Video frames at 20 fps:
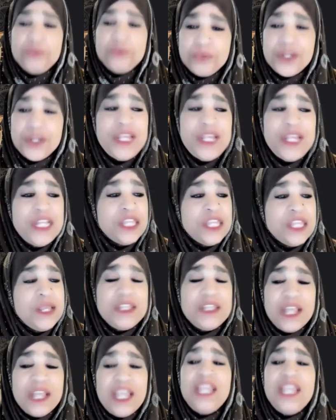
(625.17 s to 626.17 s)
read
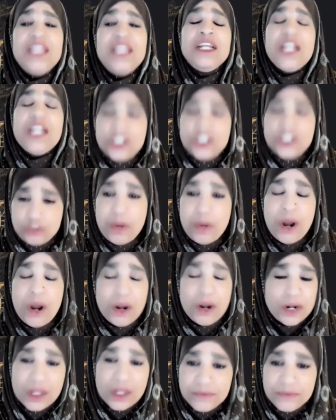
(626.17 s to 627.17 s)
the English
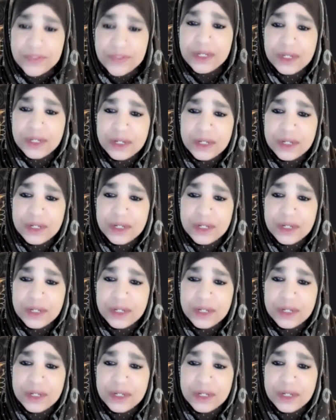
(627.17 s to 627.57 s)
part of it.